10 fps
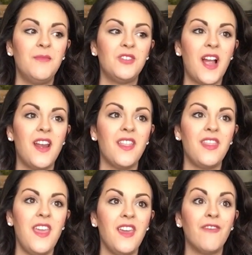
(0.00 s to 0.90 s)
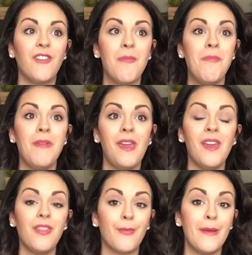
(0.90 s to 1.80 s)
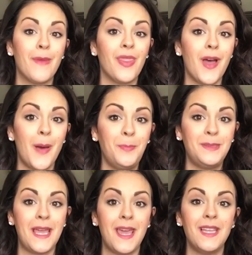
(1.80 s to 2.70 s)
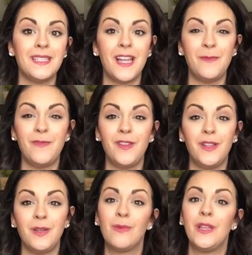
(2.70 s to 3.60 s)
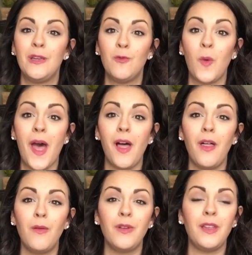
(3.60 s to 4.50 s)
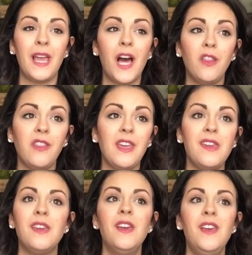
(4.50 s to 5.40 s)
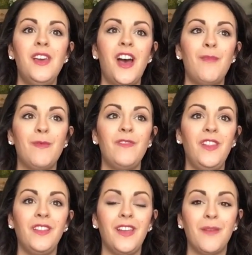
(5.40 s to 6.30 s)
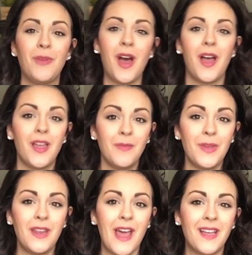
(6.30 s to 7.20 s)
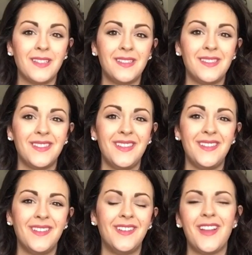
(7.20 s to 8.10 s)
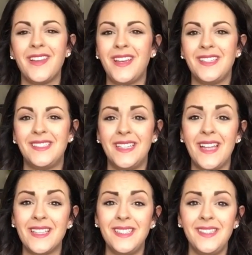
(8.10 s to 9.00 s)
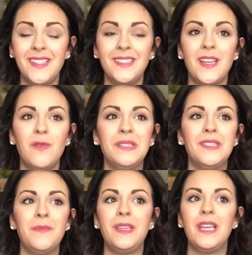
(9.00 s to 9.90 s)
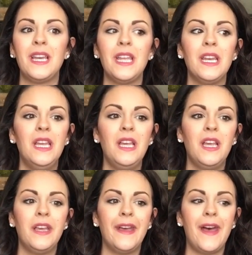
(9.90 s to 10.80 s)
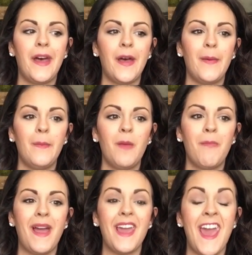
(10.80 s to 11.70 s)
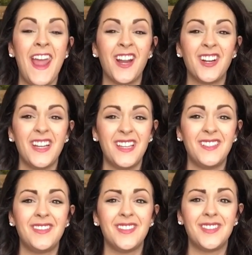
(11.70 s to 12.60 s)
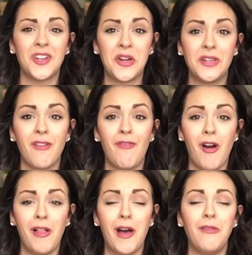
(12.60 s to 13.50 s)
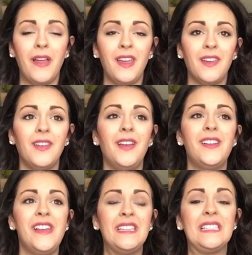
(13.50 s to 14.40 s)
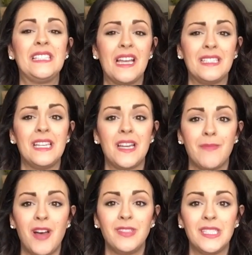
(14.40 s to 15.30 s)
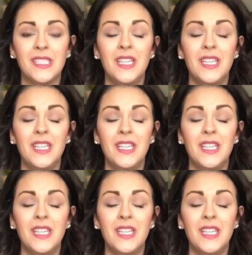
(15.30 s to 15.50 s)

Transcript: Trying to think, for me, a 3-month update. I'm feeling really well, really healthy. I'm feeling like I'm not getting sick as easily as I was in the beginning. My hair is starting to fall out like in disgusting amounts.